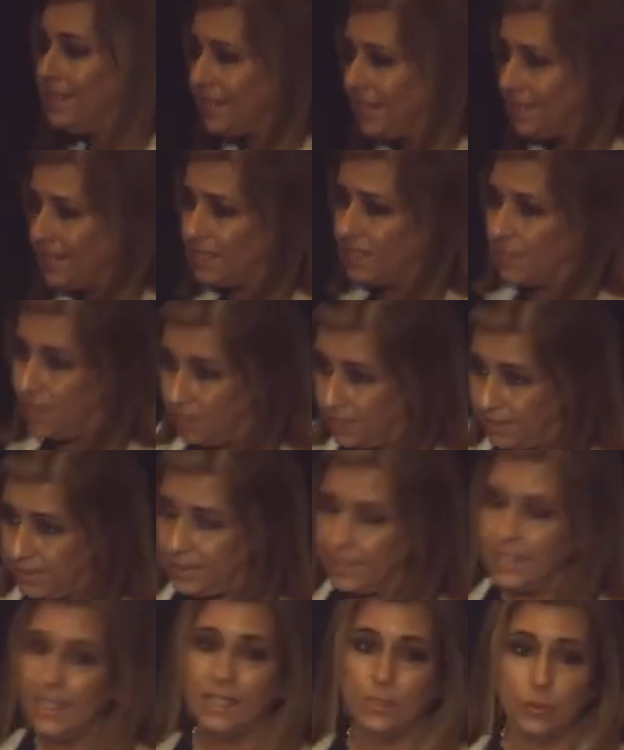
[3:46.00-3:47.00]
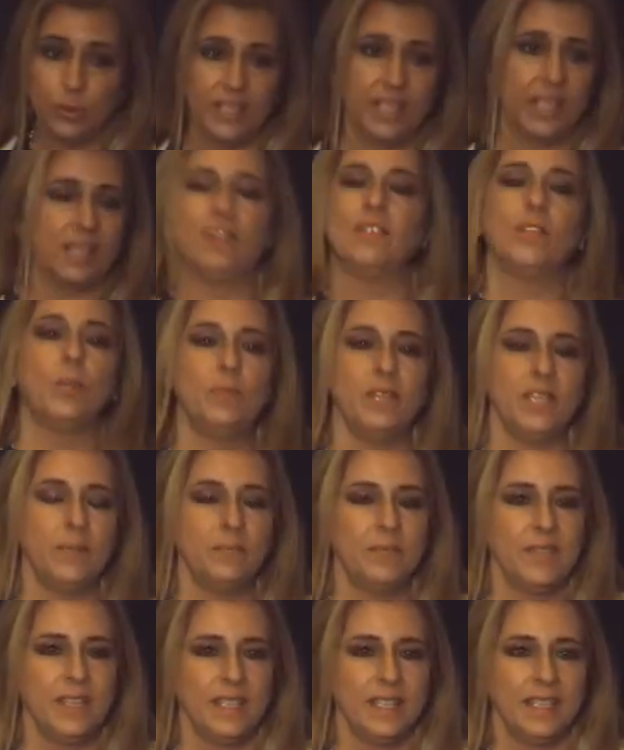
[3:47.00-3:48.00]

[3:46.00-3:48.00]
this has a cost to the economy.